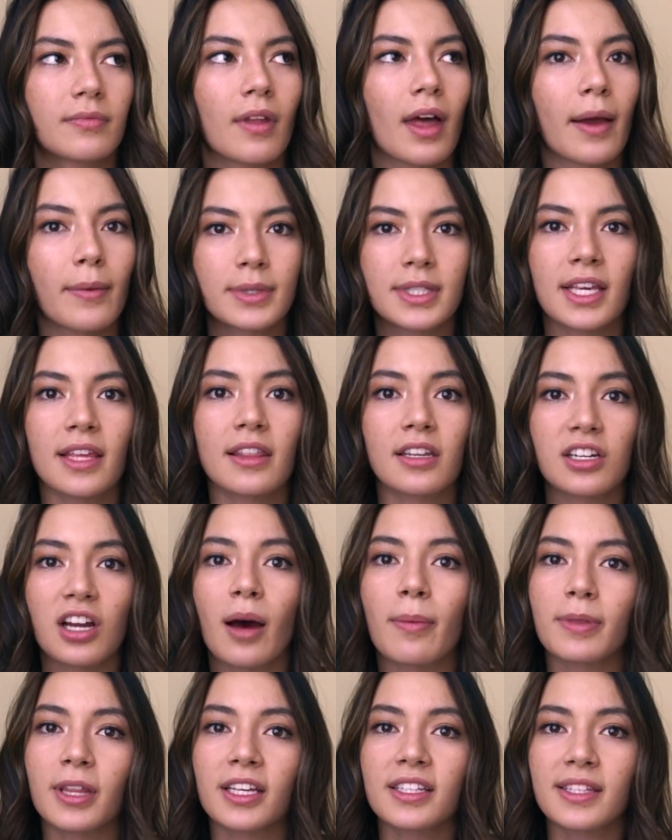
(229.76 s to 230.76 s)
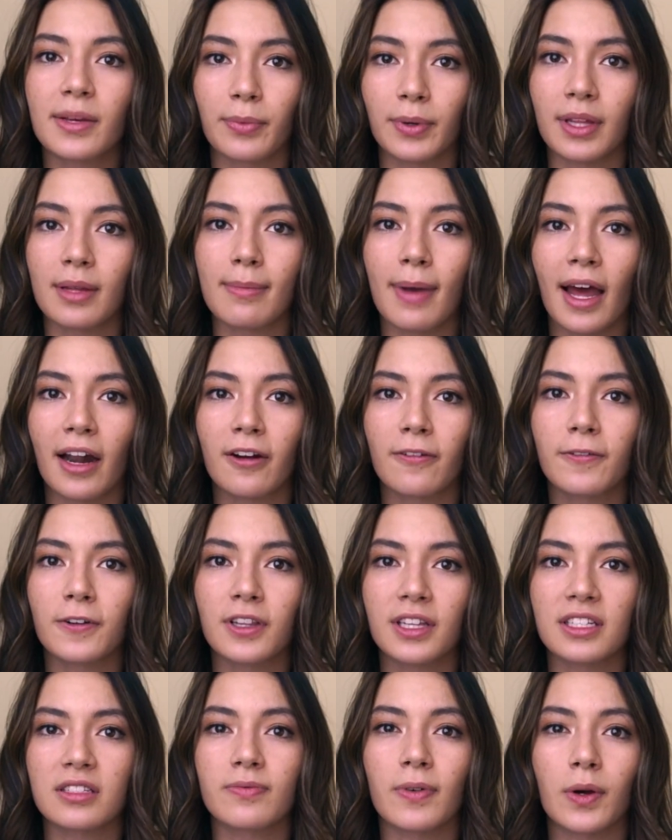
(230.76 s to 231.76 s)
I would say the top things that really matter for
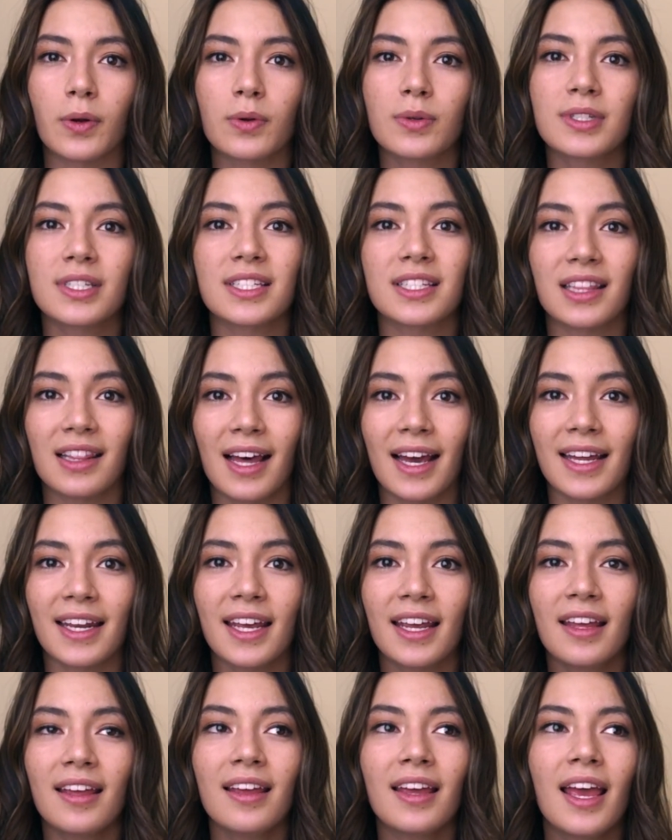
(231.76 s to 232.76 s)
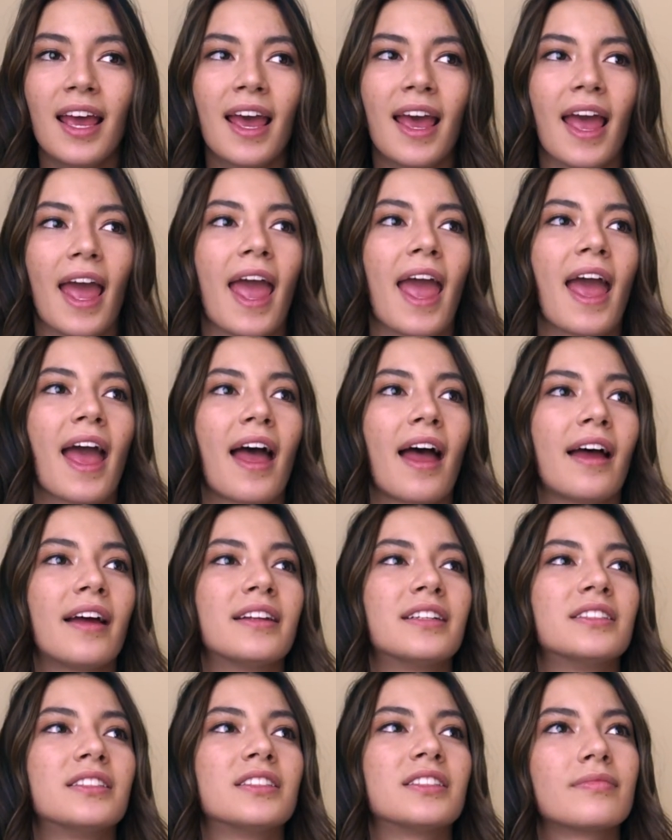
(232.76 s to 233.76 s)
these photos is lighting
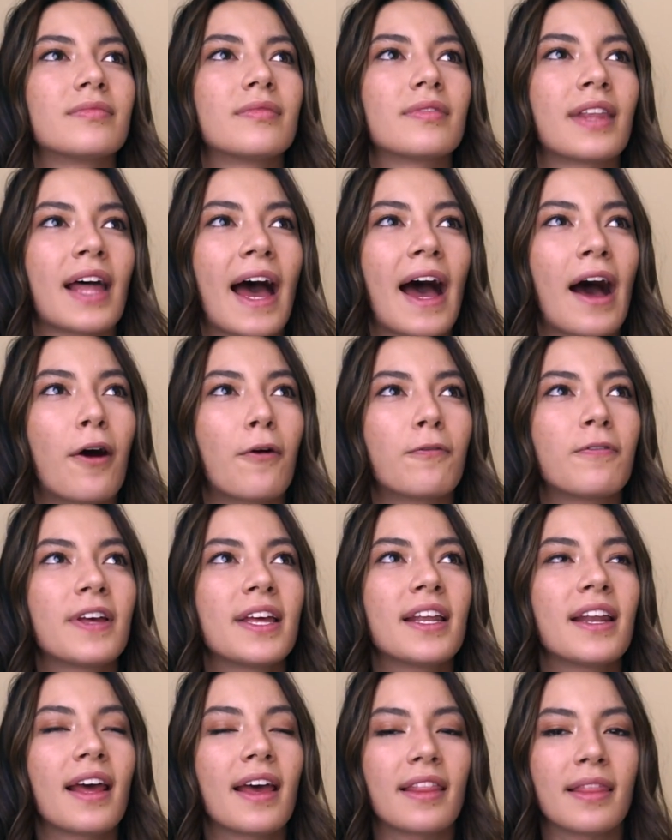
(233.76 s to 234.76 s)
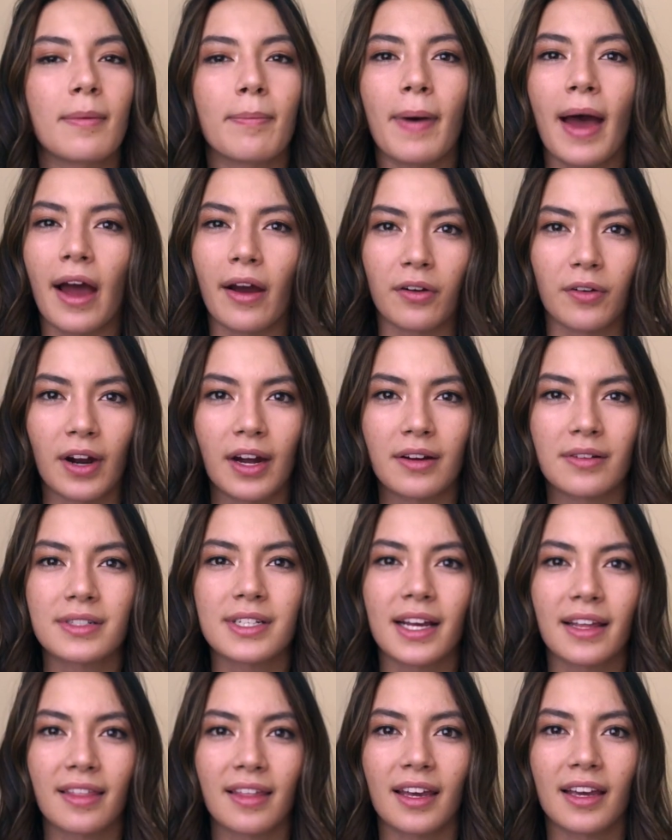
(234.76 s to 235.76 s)
and the outfit and the background.
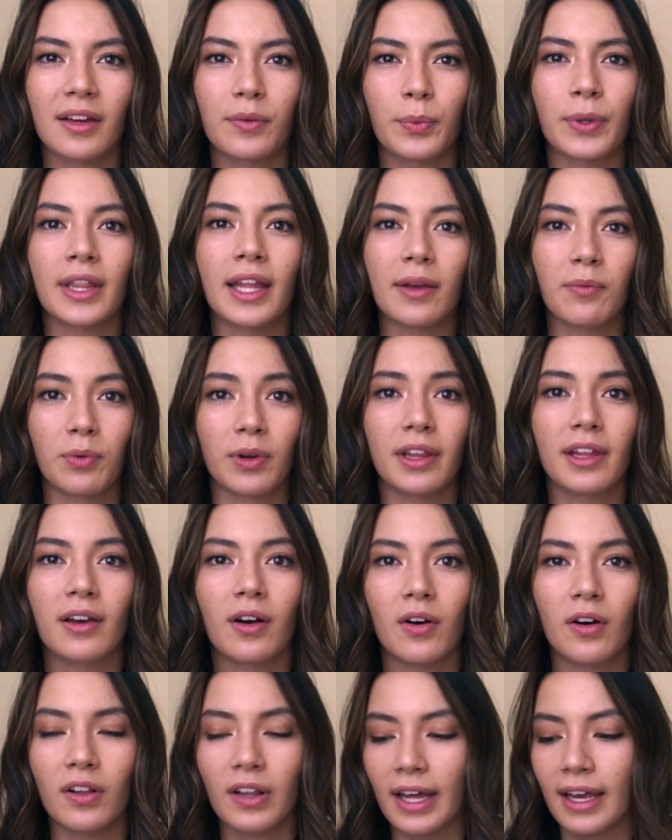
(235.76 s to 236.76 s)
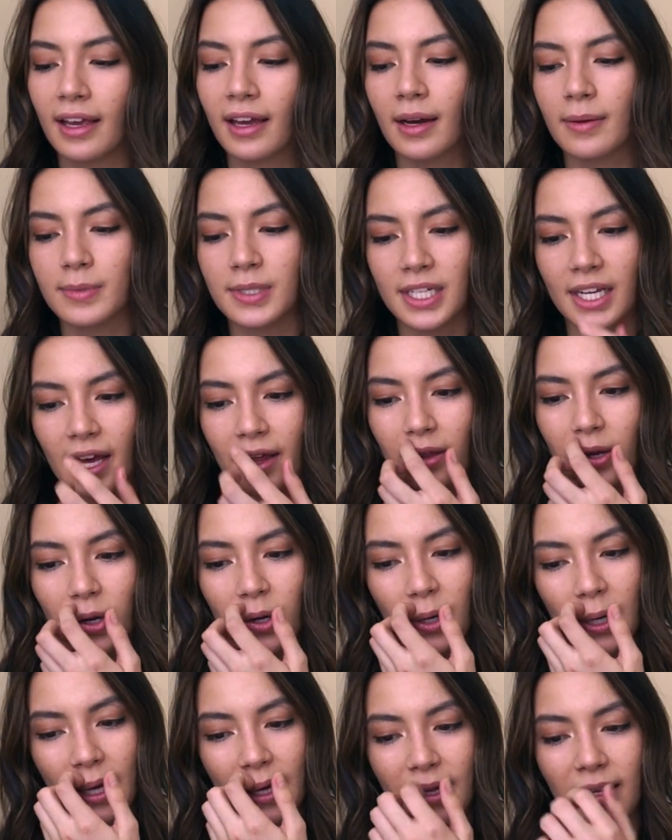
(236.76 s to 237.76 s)
I think when they really all like come
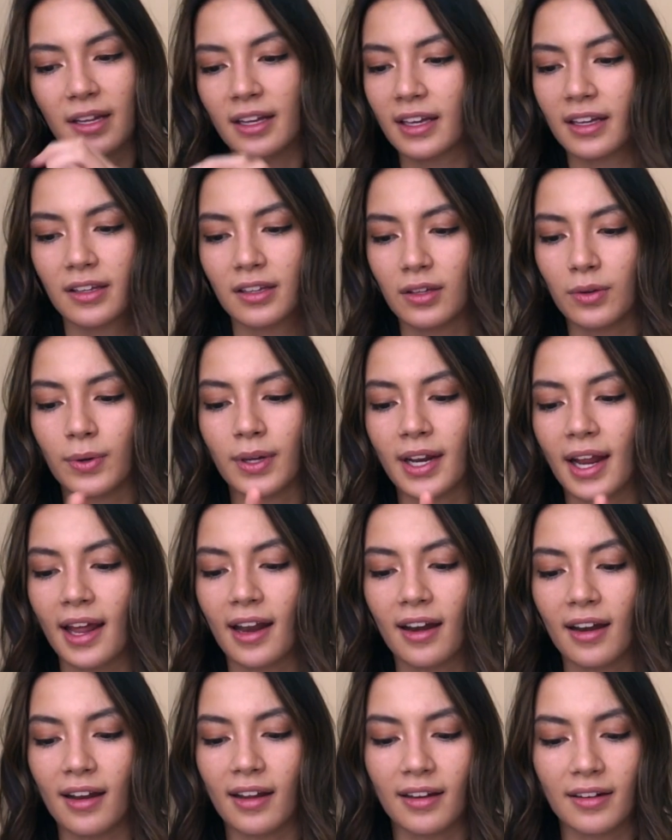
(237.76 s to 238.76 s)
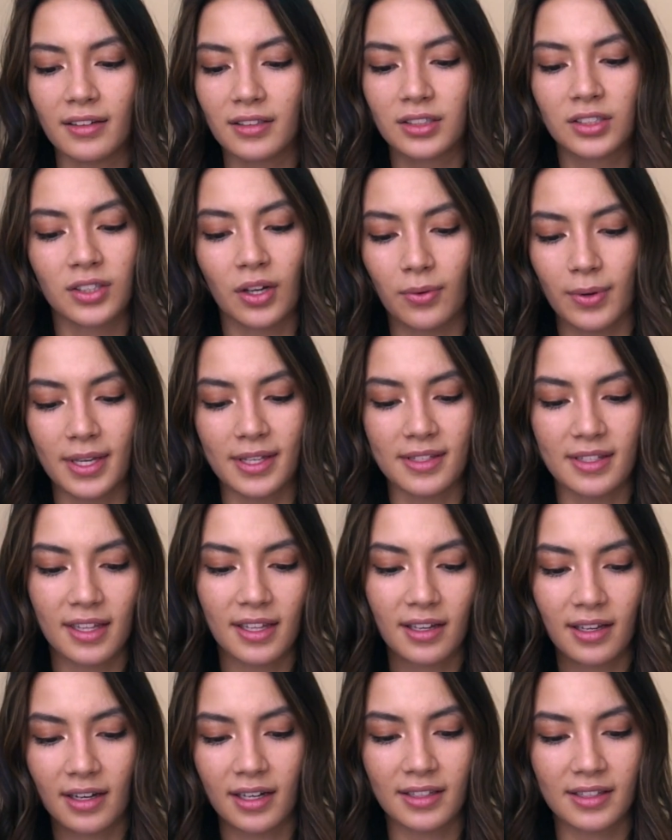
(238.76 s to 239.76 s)
together, you can edit it so
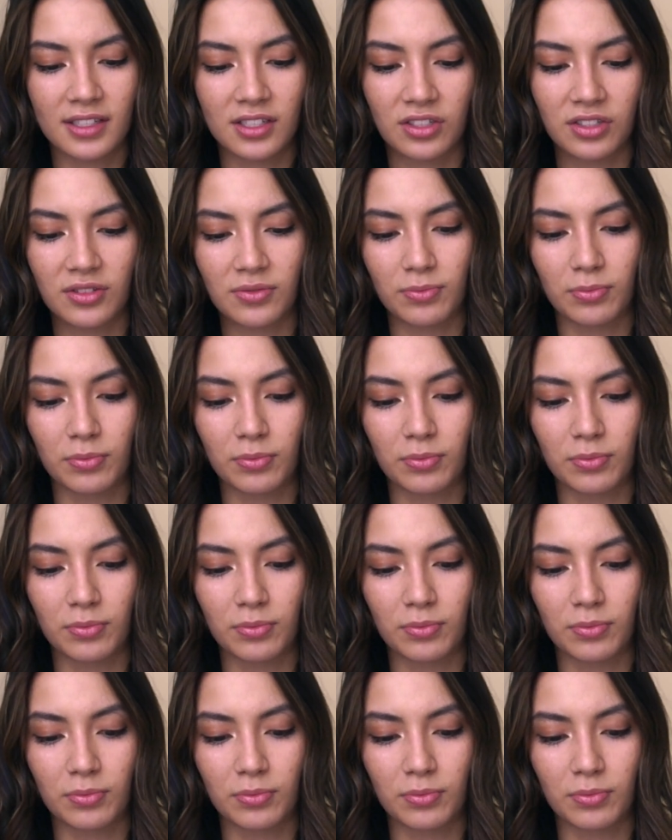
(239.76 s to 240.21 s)
easily, and it's just